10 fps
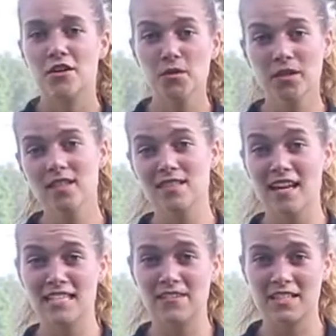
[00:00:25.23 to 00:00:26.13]
Numerous
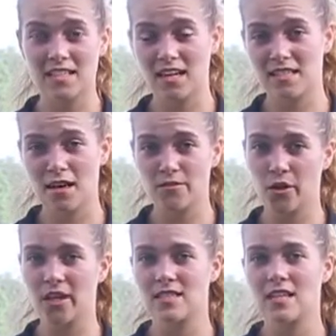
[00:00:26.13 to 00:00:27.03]
scientific studies have
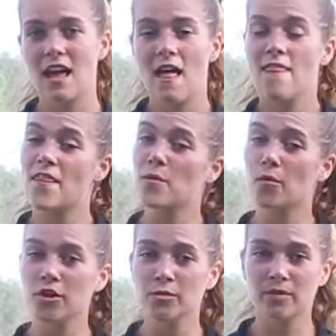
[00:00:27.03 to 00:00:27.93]
told us that the
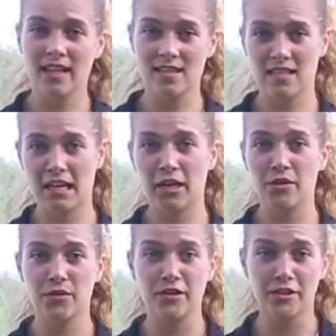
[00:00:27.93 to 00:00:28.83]
more you play a scenario
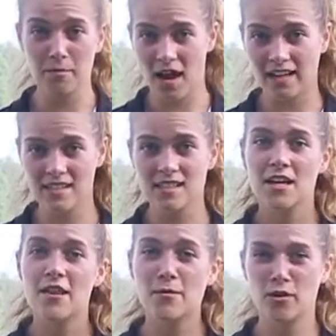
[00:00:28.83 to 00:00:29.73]
through in your mind,
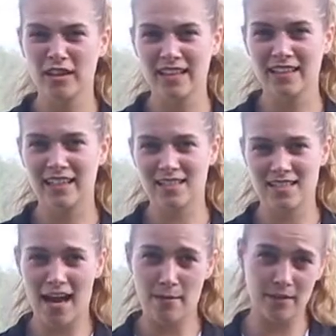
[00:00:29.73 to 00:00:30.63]
the more likely it is
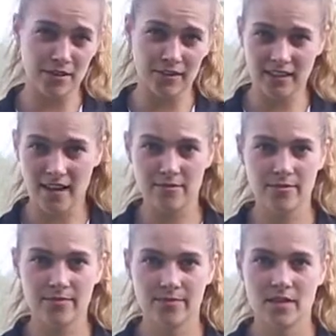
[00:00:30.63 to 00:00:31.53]
to happen in real life.
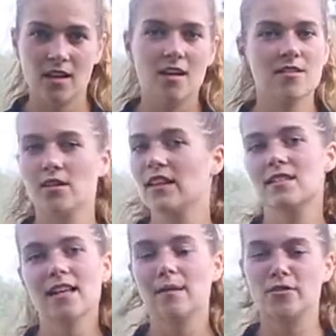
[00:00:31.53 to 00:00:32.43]
So let's
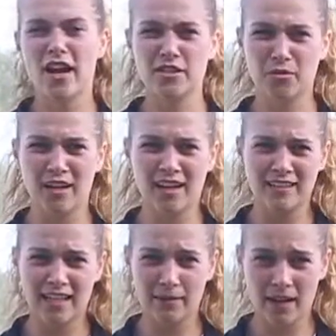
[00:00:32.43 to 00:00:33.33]
say I'm trying to work
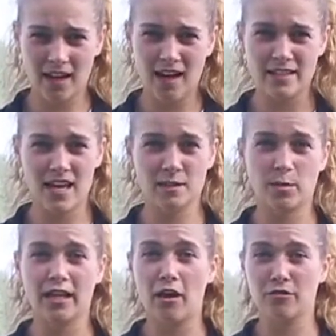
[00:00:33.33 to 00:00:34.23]
on getting my contact
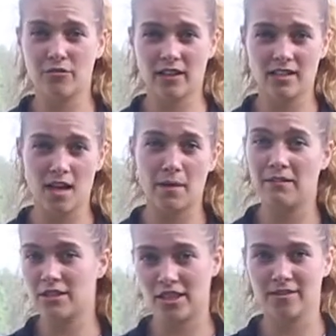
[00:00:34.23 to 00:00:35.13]
point out in front on my
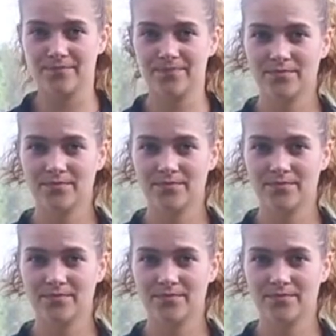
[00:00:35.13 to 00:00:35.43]
return.